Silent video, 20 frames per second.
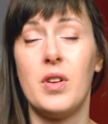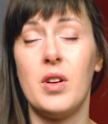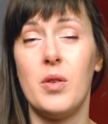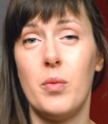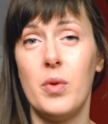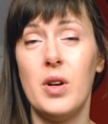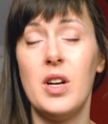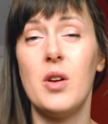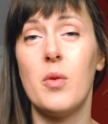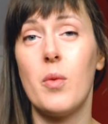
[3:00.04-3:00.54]
he
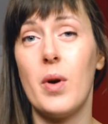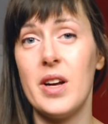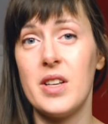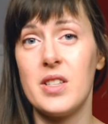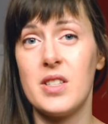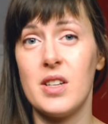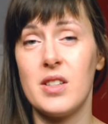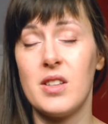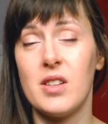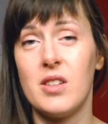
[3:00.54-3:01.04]
really
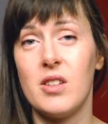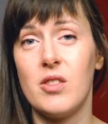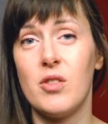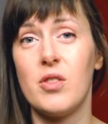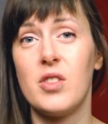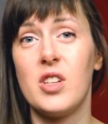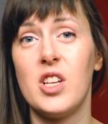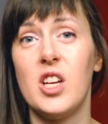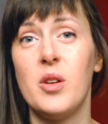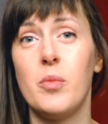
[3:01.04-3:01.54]
whines at the
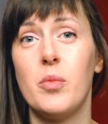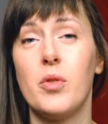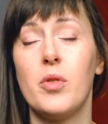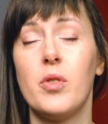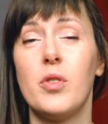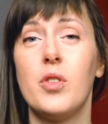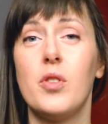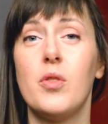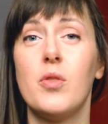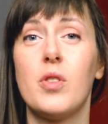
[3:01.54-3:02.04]
dinner
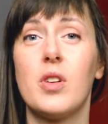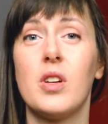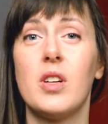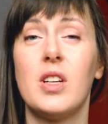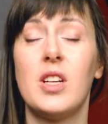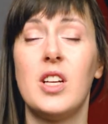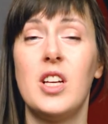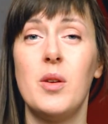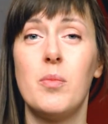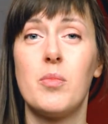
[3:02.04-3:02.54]
table, you
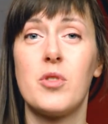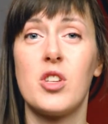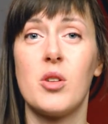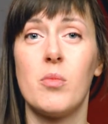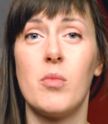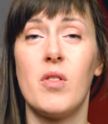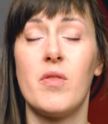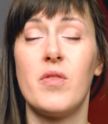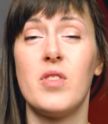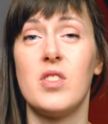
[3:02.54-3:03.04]
can keep
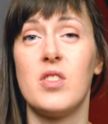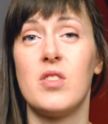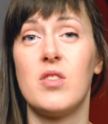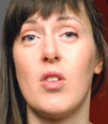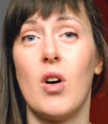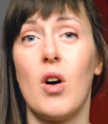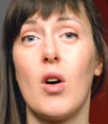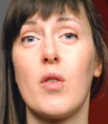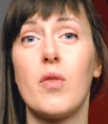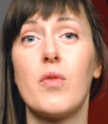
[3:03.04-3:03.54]
some of his
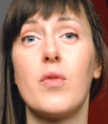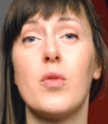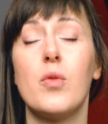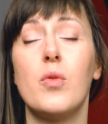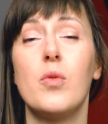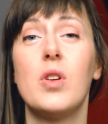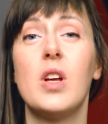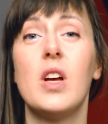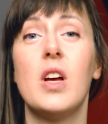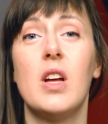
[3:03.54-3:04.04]
dog
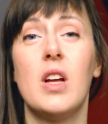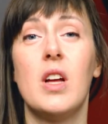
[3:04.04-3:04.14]
food